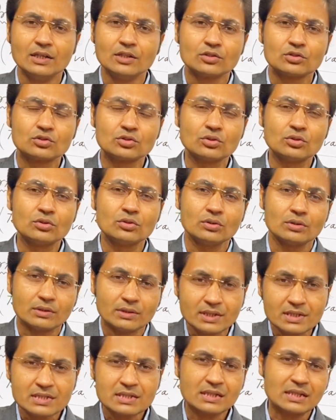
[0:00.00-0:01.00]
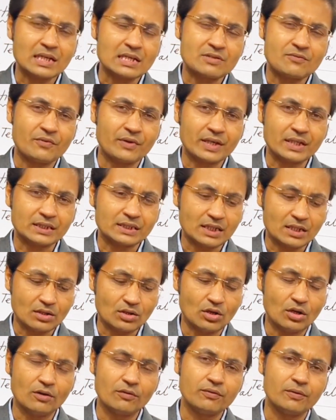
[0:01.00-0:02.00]
So this classification
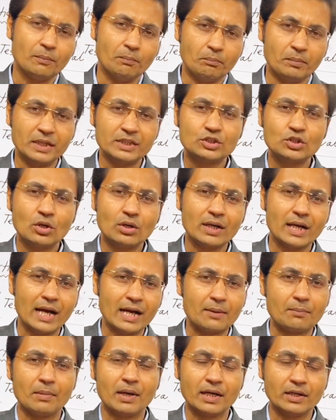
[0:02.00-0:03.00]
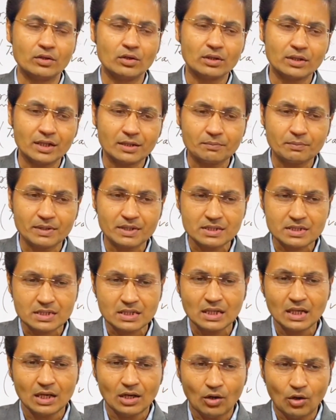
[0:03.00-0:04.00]
of major and minor, that
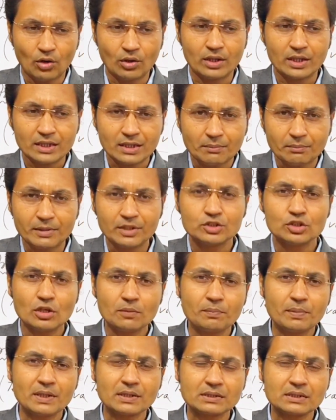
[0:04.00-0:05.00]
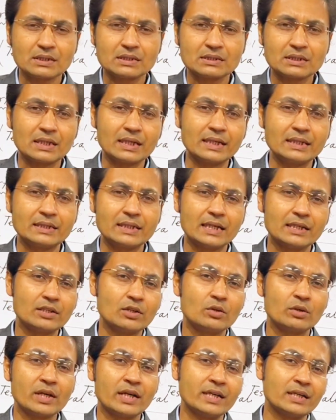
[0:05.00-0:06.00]
means only the major persons are
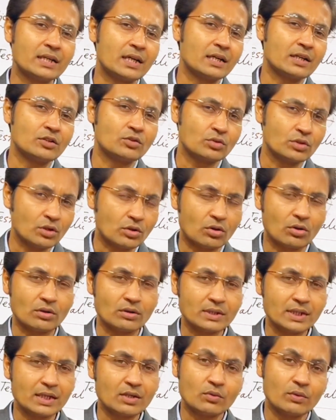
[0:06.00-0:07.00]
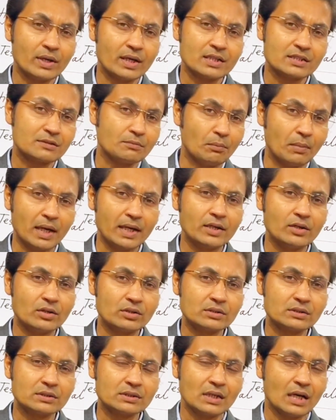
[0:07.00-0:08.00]
entitled to enter into the contract, whereas
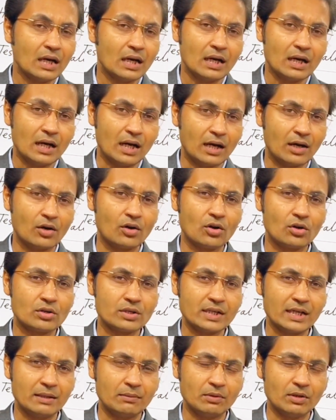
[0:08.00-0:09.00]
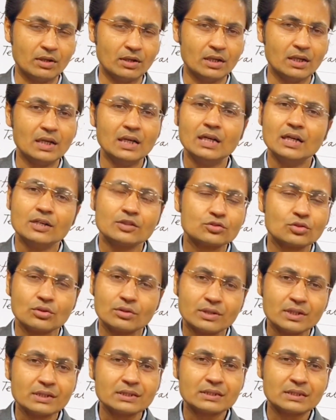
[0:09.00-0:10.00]
minors are not able. So
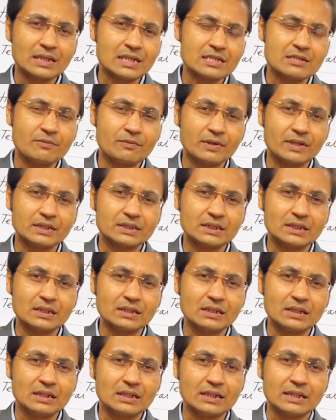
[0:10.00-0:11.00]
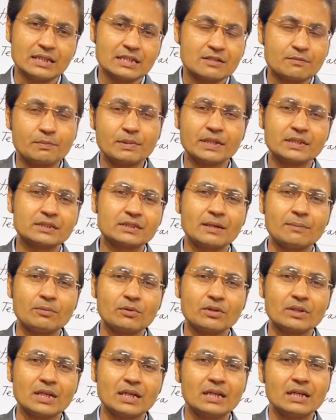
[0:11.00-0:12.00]
this classification is based
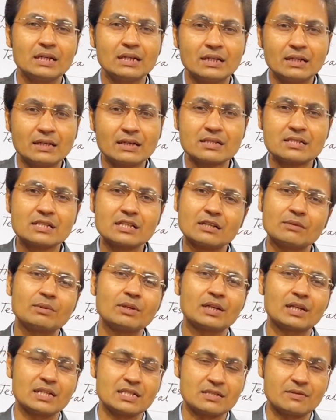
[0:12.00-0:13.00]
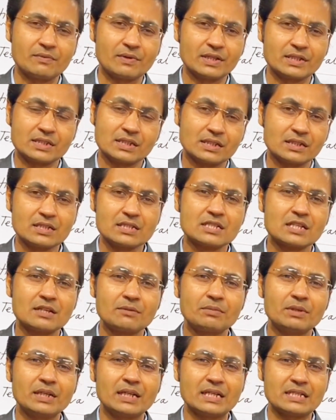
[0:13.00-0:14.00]
upon the reasonable classification.
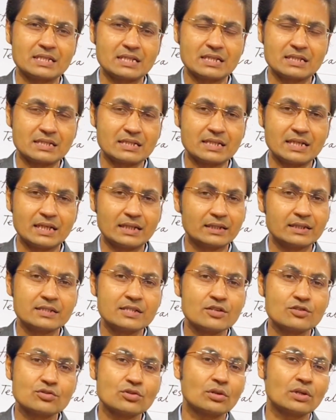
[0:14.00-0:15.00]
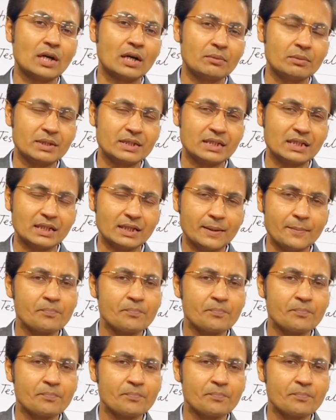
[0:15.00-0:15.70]
Reasonableness is there. This is not arbitrary.